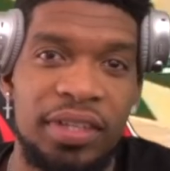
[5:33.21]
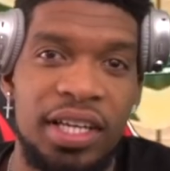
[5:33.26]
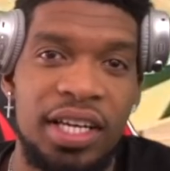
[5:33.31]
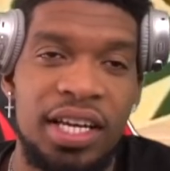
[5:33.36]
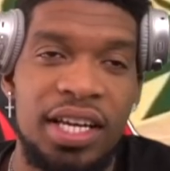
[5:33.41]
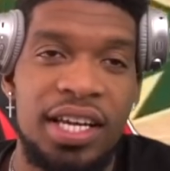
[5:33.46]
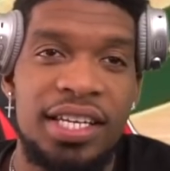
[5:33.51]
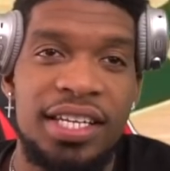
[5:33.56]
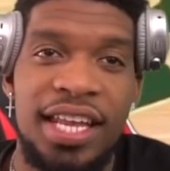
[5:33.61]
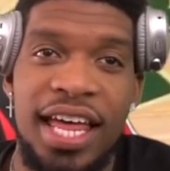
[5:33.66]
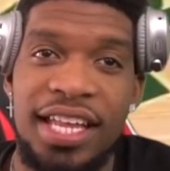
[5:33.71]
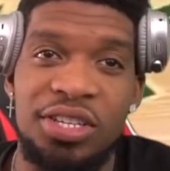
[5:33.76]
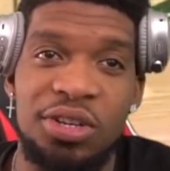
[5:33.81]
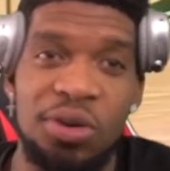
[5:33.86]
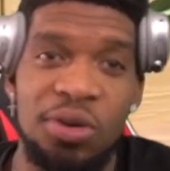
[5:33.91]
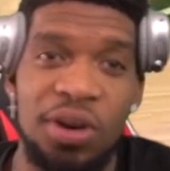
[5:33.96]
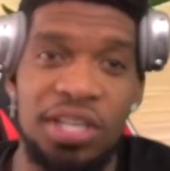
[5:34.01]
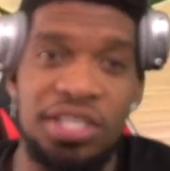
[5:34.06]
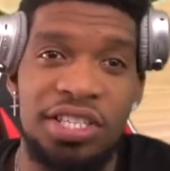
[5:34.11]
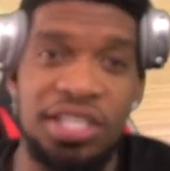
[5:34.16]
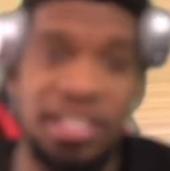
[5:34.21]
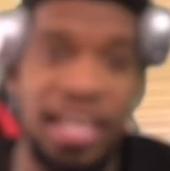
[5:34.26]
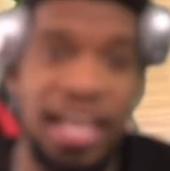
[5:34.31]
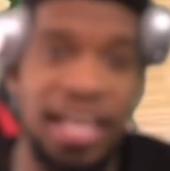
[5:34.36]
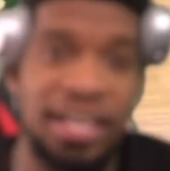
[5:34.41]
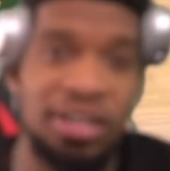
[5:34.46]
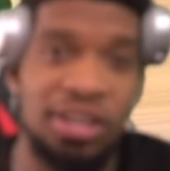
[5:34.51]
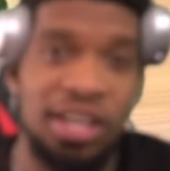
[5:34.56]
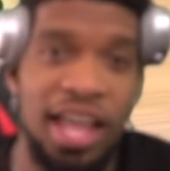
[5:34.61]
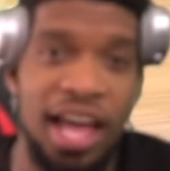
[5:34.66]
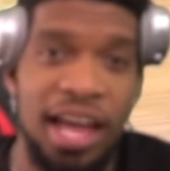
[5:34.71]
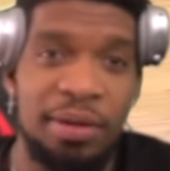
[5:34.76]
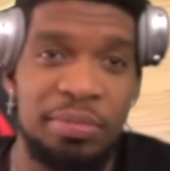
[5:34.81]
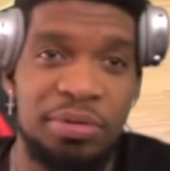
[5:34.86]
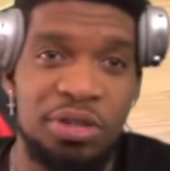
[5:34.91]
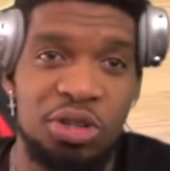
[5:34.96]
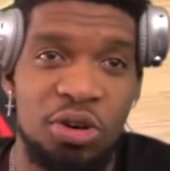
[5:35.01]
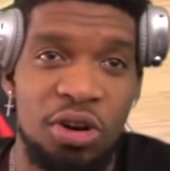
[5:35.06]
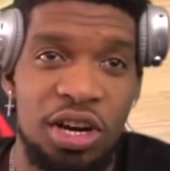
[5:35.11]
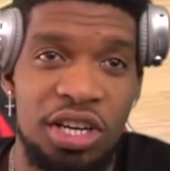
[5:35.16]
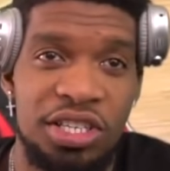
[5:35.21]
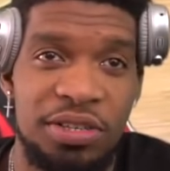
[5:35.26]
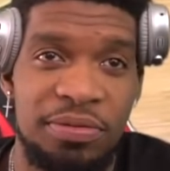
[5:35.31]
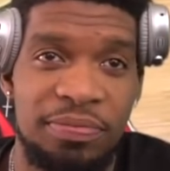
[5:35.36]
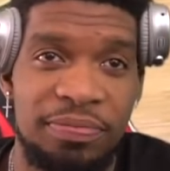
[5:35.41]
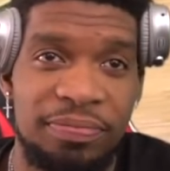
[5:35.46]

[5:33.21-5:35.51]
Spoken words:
To his That's crazy. Yeah, their lineup is crazy.